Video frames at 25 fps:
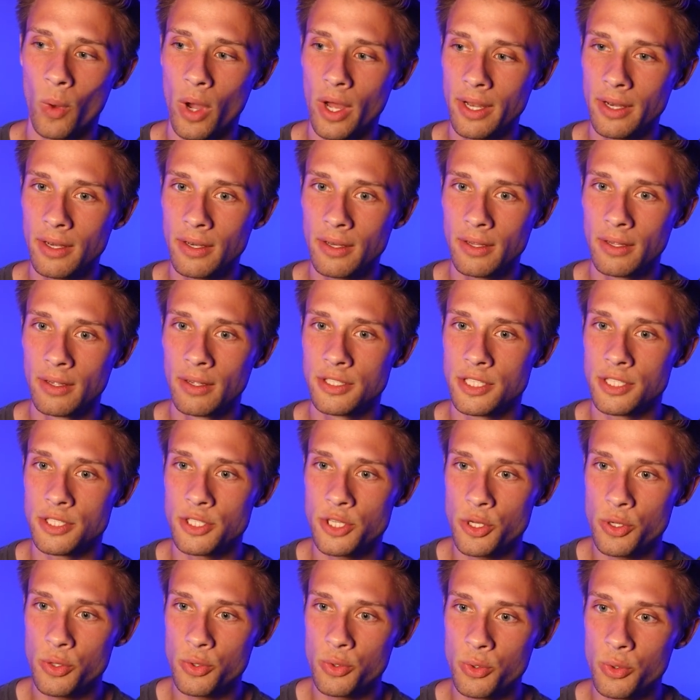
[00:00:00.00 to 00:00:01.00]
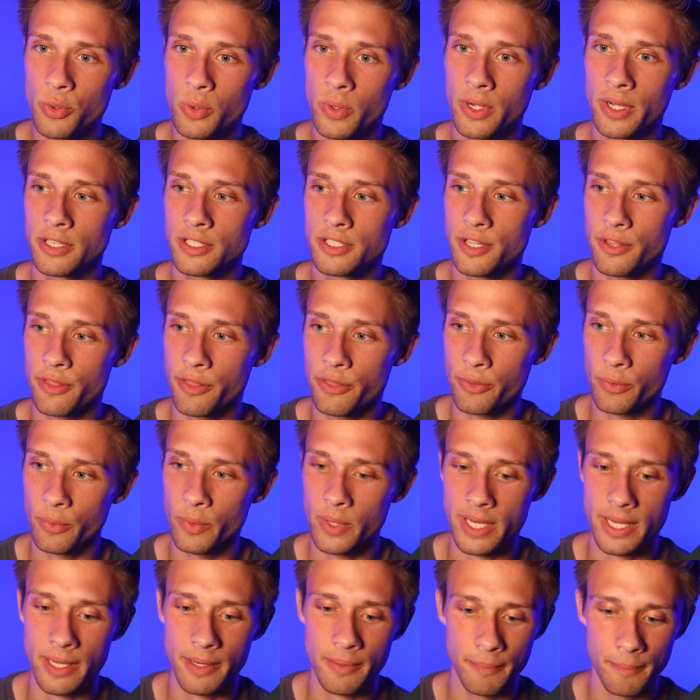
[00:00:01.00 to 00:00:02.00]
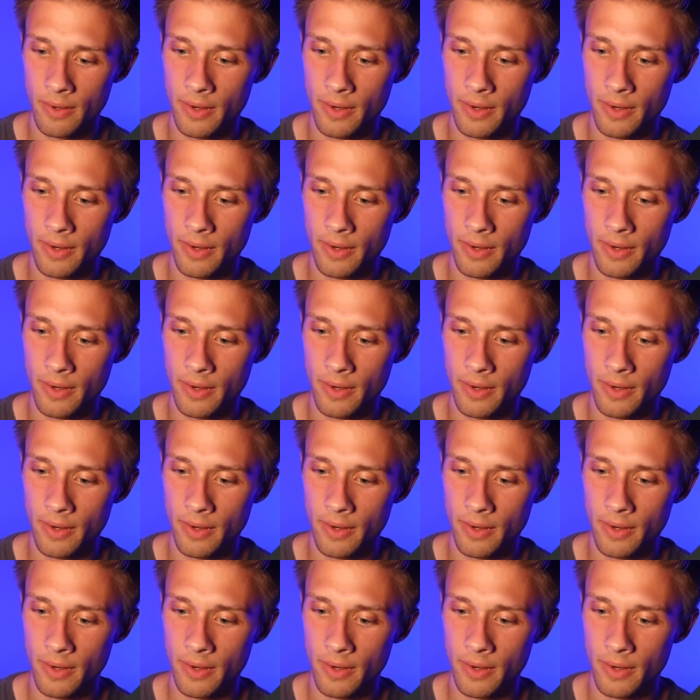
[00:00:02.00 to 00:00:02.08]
one to two to three.